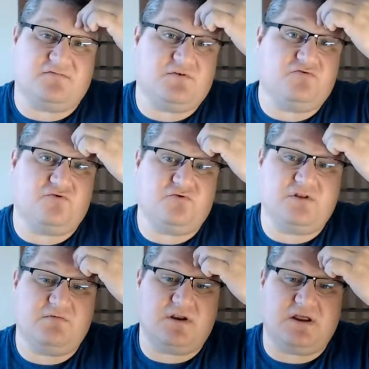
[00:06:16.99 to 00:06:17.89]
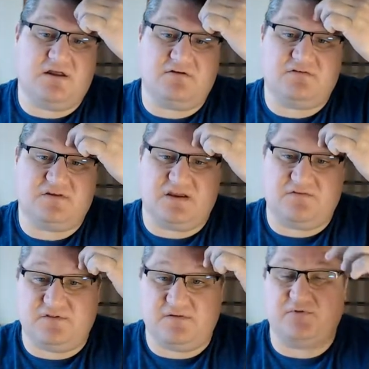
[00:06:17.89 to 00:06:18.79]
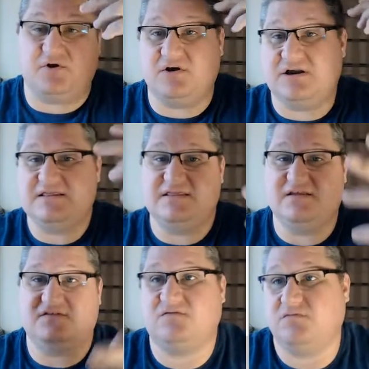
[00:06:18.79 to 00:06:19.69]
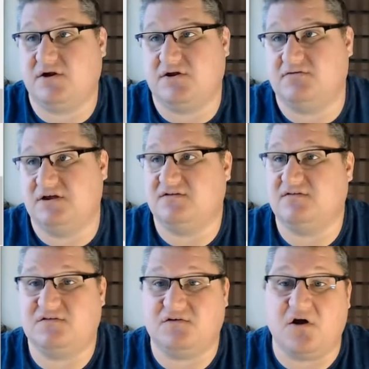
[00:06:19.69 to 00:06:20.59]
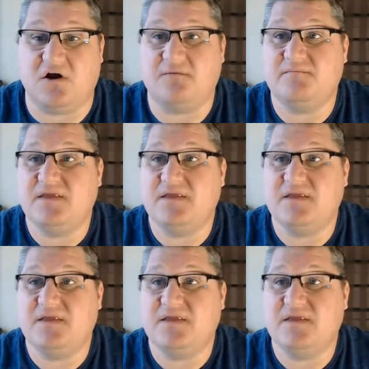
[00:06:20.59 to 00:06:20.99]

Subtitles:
if you truly want to understand flipped learning, this is where you need to start.